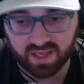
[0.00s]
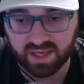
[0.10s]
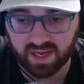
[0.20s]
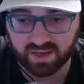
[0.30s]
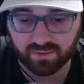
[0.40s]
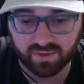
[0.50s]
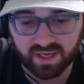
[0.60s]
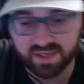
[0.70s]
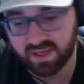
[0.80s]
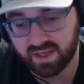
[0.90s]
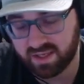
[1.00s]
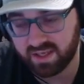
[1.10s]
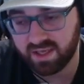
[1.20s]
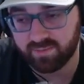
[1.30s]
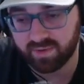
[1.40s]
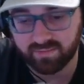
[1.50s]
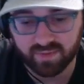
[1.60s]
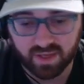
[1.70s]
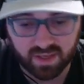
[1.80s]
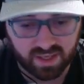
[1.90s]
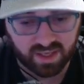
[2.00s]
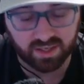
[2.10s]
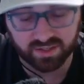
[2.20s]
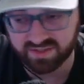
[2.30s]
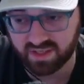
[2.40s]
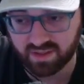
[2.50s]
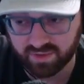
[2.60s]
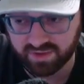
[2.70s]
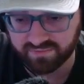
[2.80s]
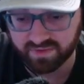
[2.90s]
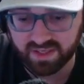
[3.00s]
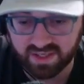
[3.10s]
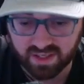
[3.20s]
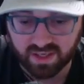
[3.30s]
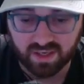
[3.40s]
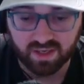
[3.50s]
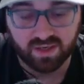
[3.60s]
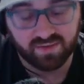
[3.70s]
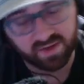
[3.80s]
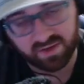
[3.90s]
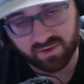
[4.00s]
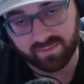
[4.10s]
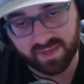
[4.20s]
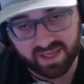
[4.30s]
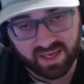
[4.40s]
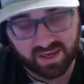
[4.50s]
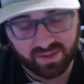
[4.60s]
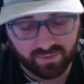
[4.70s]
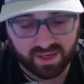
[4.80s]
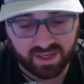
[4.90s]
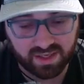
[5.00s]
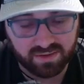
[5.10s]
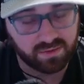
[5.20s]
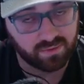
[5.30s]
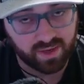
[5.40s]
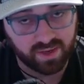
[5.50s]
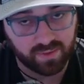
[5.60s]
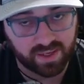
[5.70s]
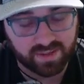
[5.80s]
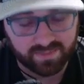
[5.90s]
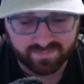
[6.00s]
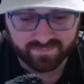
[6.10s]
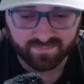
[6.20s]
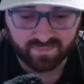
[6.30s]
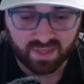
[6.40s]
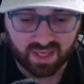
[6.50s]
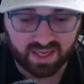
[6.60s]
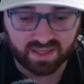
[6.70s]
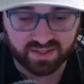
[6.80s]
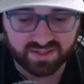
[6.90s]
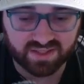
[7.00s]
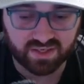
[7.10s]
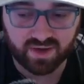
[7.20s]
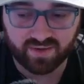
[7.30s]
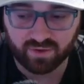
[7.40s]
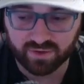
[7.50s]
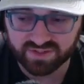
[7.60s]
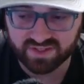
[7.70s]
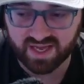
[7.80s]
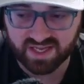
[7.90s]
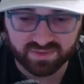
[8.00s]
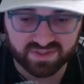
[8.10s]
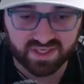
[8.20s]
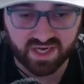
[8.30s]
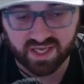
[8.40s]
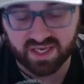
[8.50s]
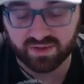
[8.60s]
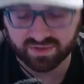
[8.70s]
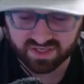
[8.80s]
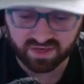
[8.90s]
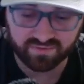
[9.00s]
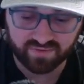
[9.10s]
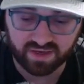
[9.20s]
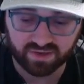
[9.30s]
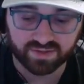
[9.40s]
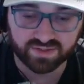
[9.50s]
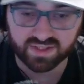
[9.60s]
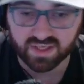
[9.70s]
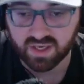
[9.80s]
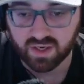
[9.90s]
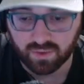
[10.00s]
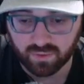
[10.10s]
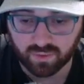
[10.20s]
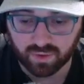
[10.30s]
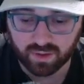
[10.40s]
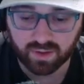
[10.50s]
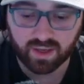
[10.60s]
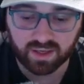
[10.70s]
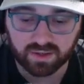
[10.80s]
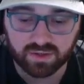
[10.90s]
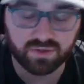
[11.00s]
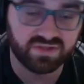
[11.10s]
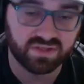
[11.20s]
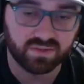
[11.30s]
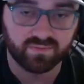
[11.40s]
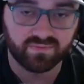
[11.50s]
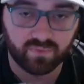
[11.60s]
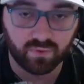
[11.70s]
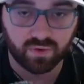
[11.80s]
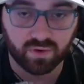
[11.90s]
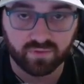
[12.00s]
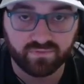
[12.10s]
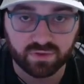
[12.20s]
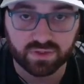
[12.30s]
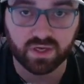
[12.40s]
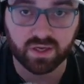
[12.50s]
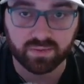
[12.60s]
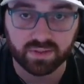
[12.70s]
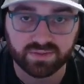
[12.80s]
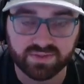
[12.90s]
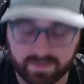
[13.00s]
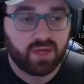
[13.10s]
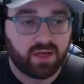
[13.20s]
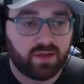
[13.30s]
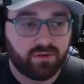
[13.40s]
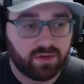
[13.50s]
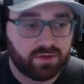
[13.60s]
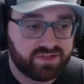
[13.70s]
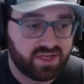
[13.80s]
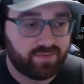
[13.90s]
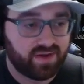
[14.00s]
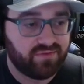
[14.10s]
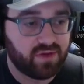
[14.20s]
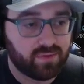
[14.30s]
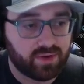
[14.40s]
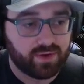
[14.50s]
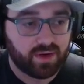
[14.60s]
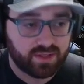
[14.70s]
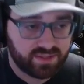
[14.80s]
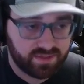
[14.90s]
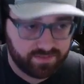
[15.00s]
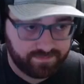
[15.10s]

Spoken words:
get out of the raid, I keep them, and I could sell them on the flea. If I don't make it out of the raid the right way, I at least still have all those attachments that I can either sell to vendors or I could use them for future gun builds. Another little tip I've come across